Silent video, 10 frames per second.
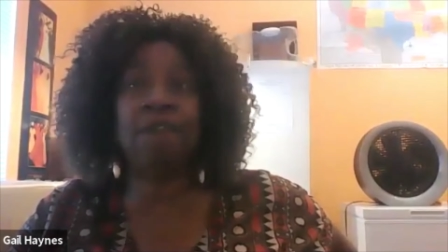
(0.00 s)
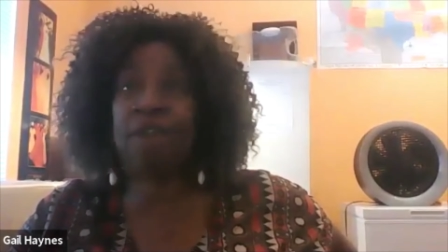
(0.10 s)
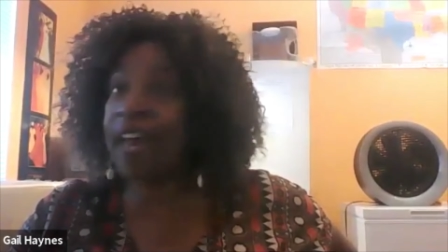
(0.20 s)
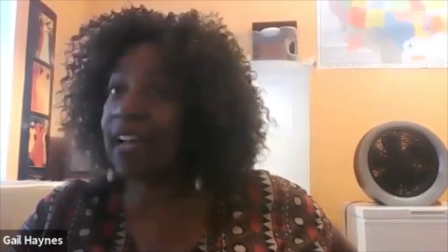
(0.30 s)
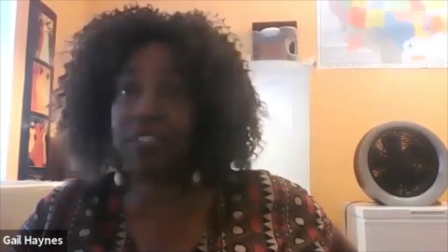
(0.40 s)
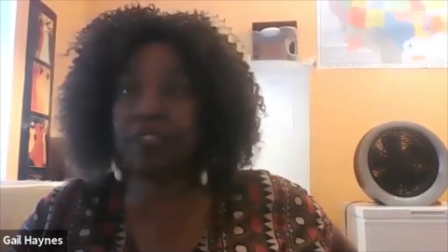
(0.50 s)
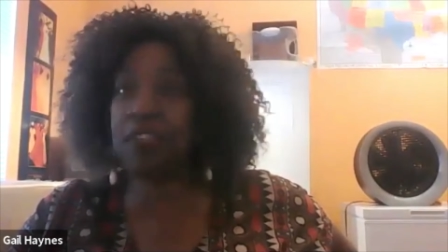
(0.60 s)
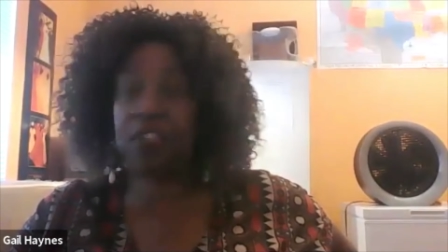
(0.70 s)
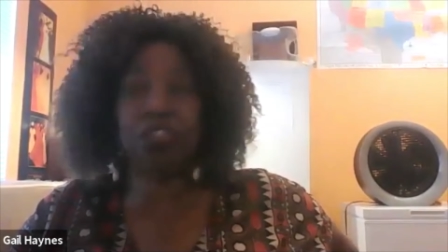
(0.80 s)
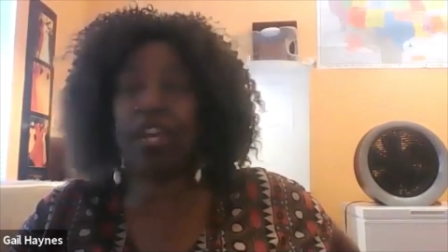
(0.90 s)
faster
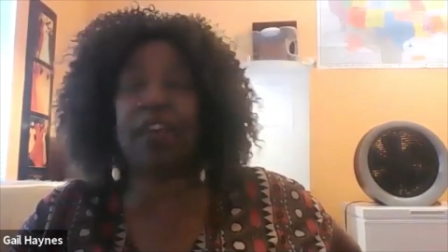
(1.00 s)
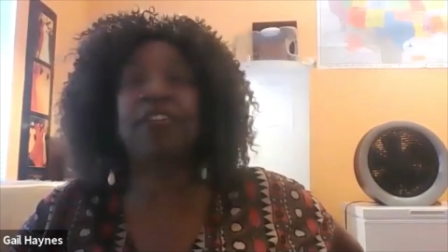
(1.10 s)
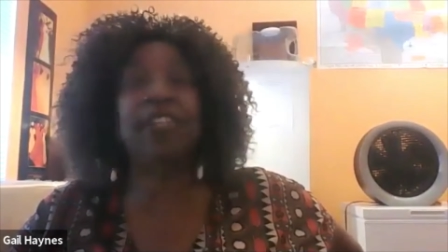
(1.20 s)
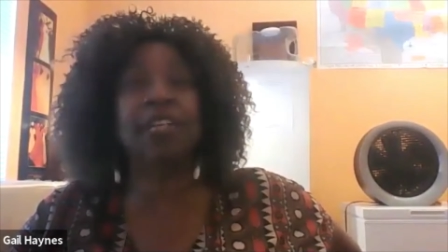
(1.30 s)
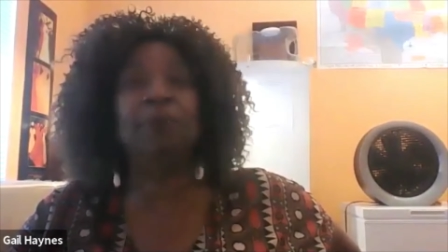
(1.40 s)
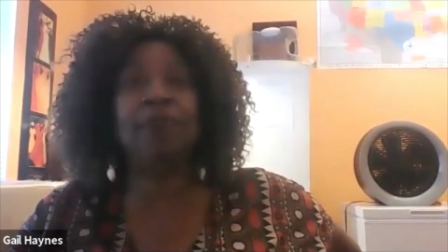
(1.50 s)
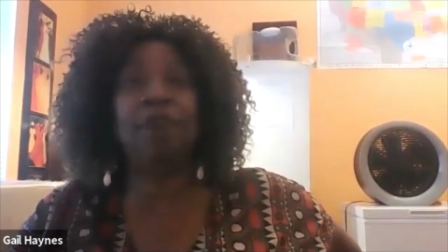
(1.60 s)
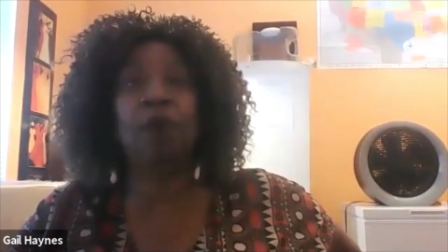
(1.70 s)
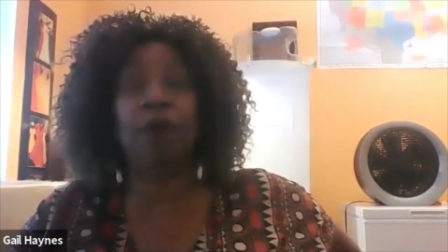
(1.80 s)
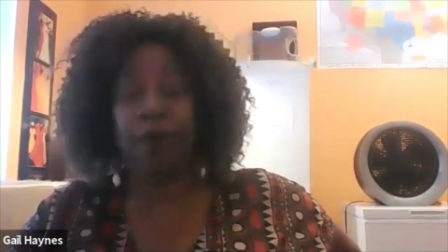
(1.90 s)
than she ever did
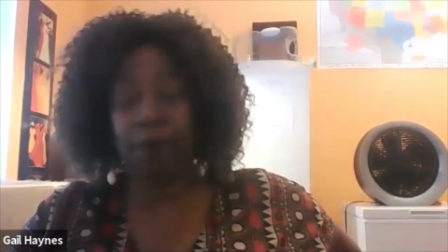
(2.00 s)
before.